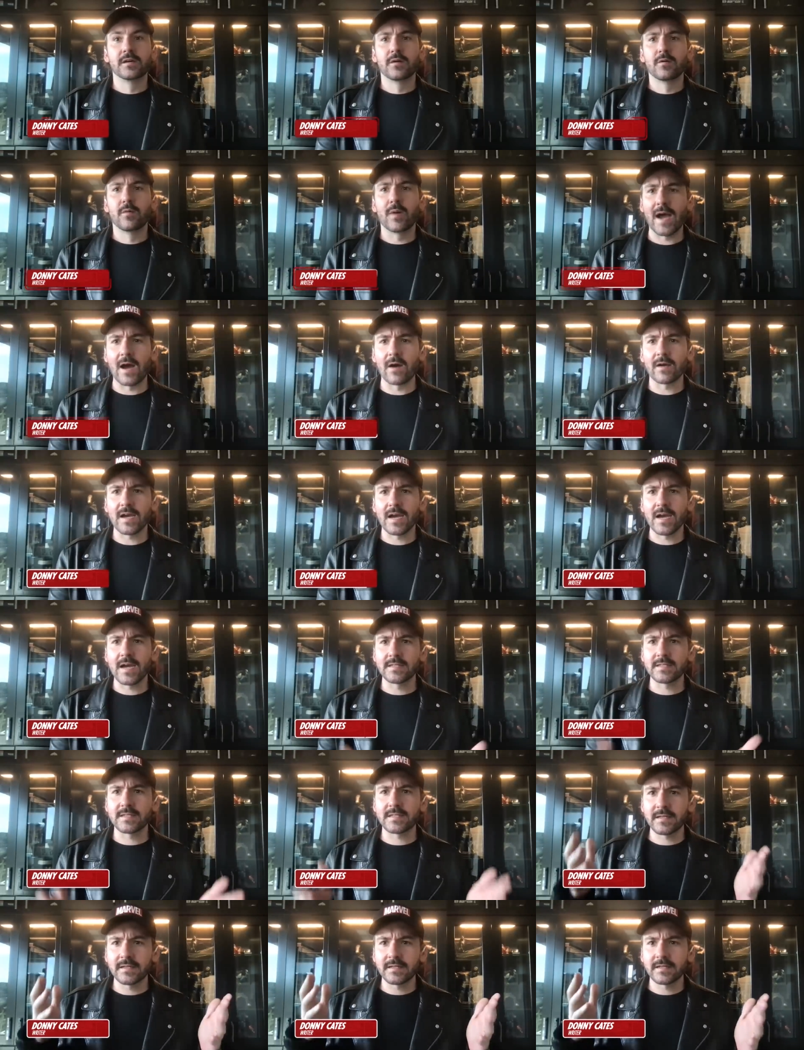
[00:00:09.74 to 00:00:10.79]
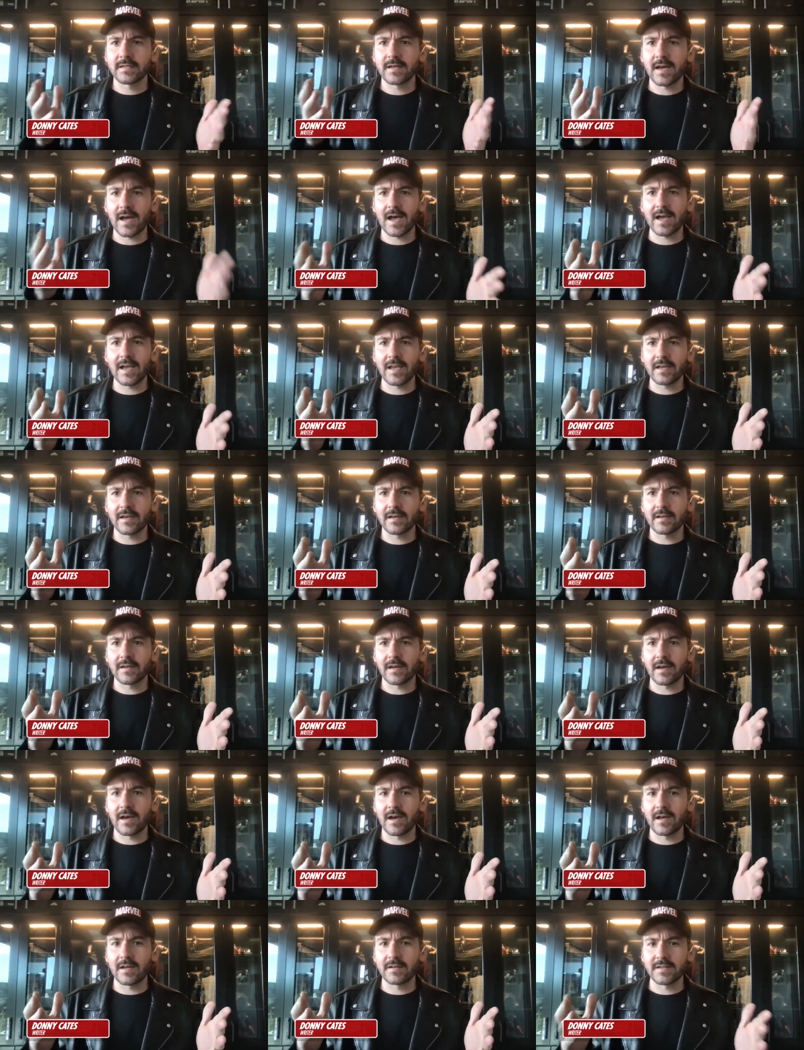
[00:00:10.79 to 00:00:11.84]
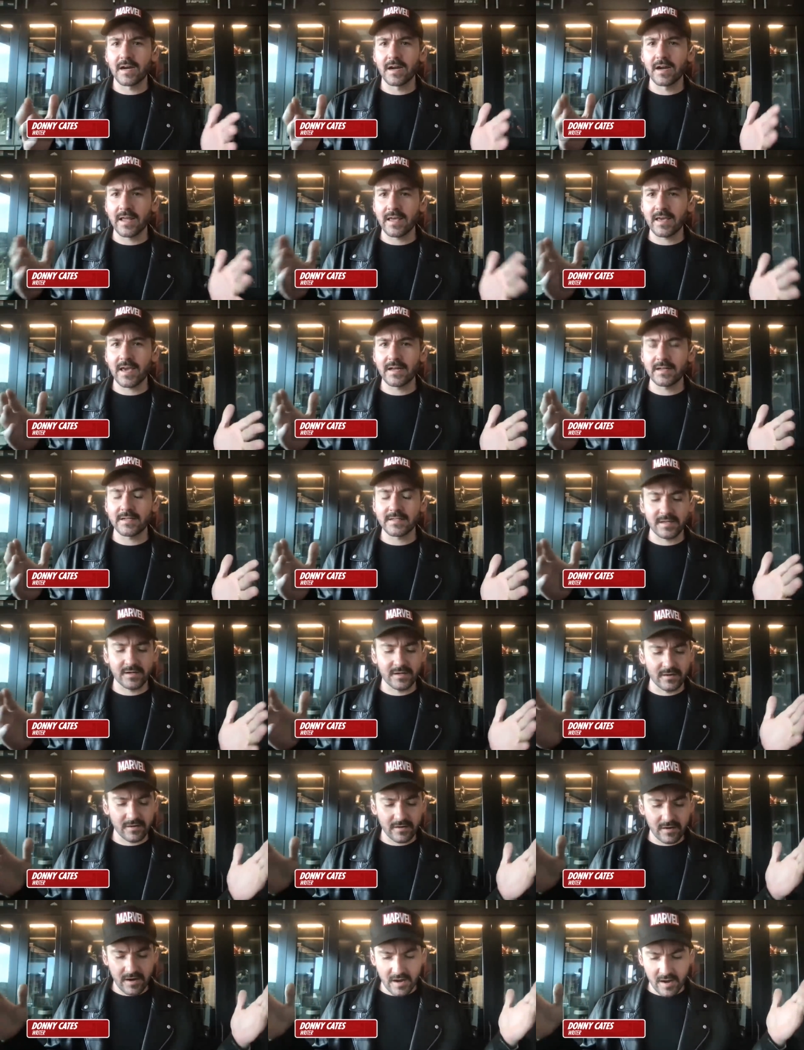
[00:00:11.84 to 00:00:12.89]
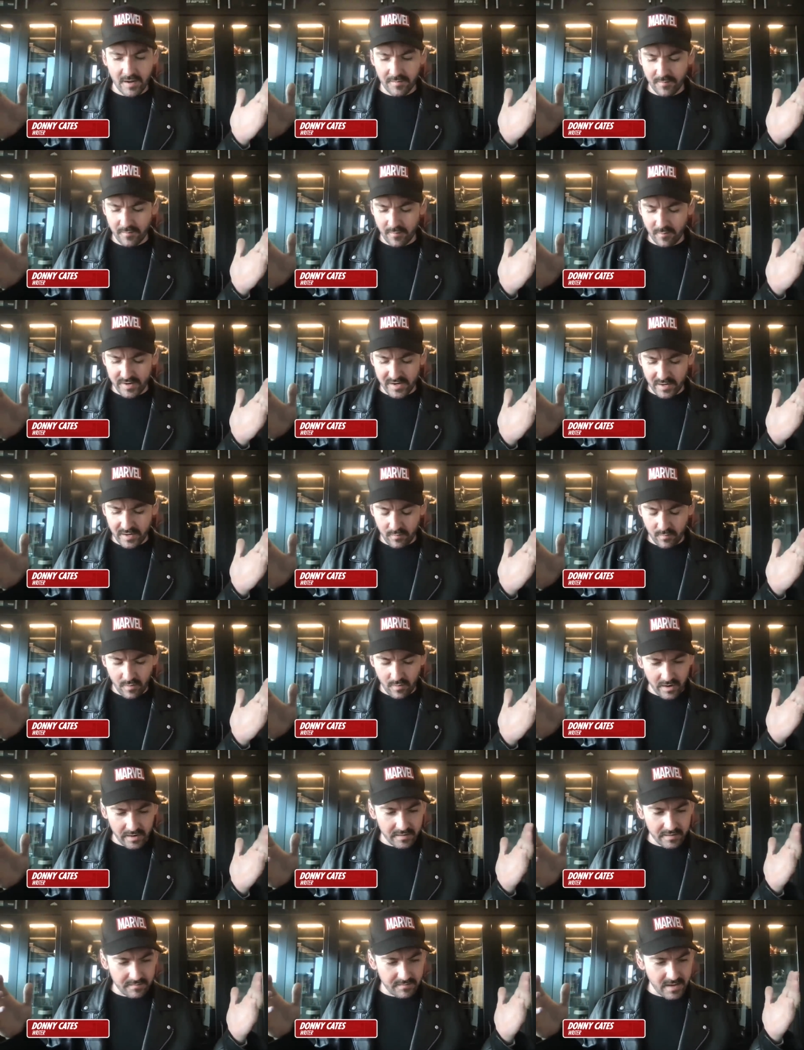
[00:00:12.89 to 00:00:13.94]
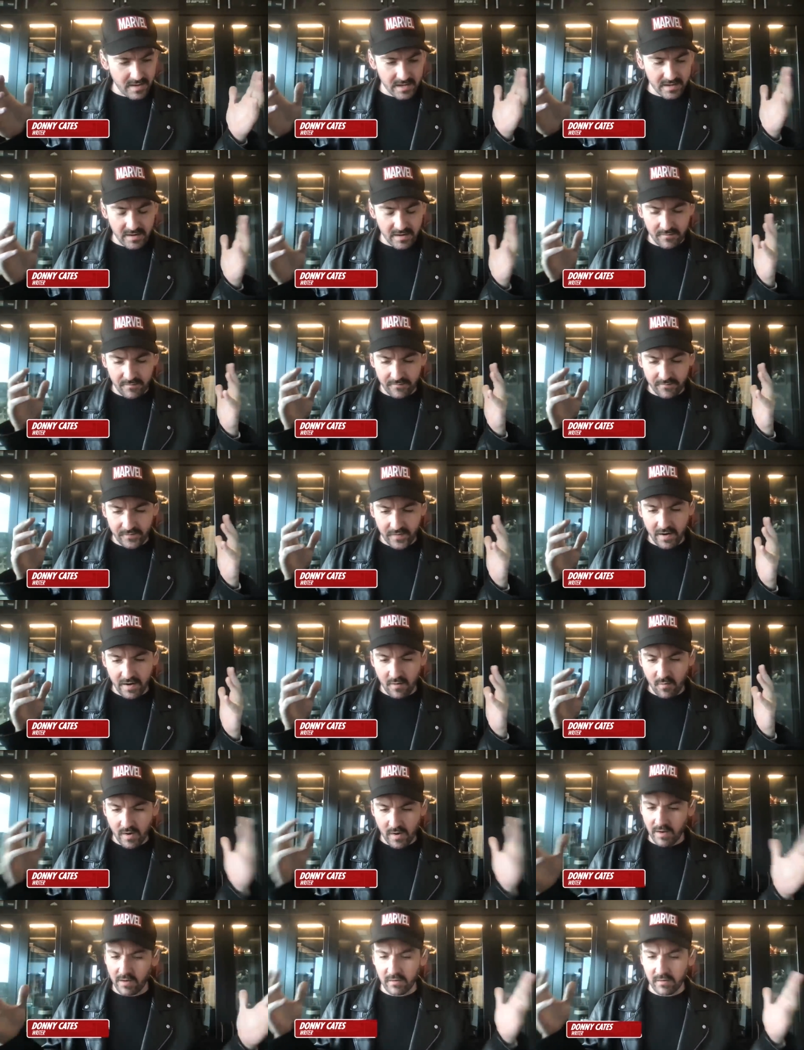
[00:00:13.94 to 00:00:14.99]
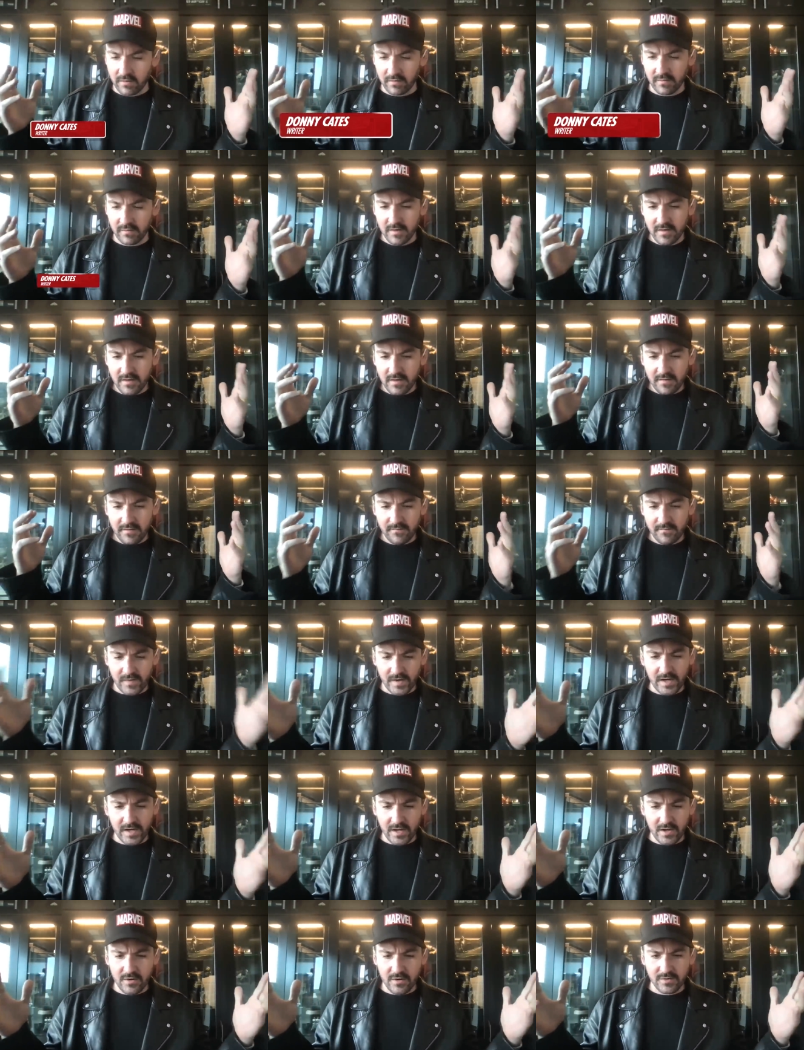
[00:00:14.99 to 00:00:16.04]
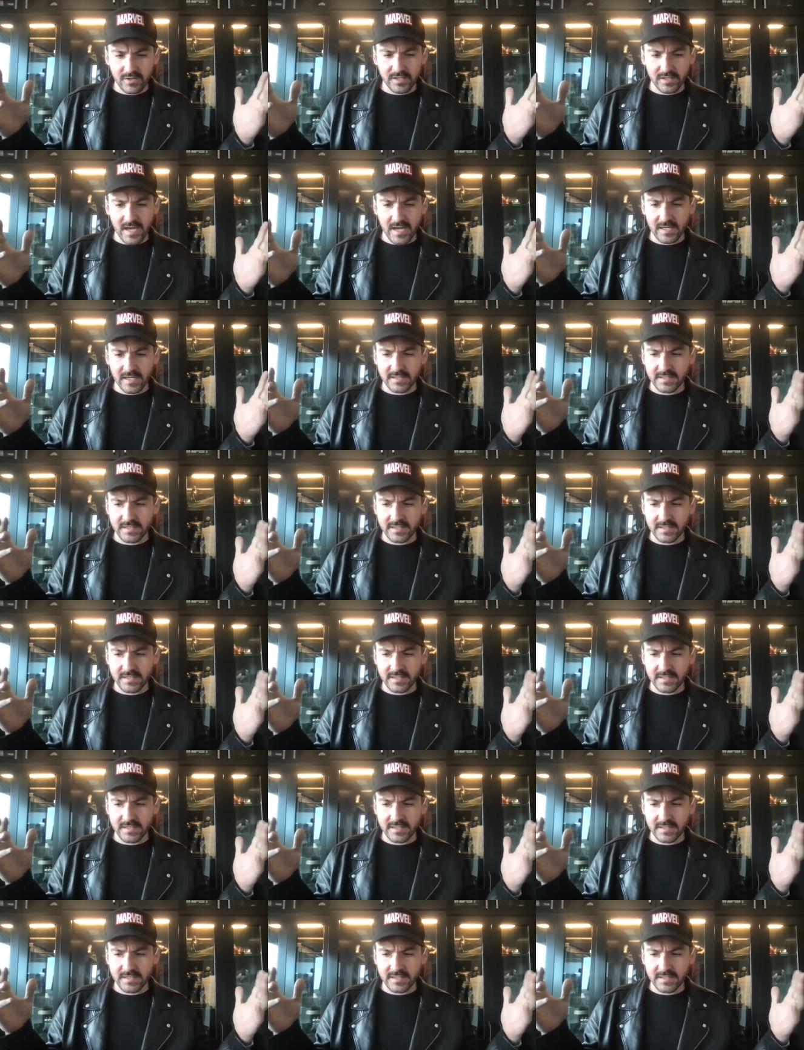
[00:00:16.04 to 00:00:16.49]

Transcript: Wow, guys. Hi, uh, Donny Cates here. Um, we wanted to make a farewell video to kind of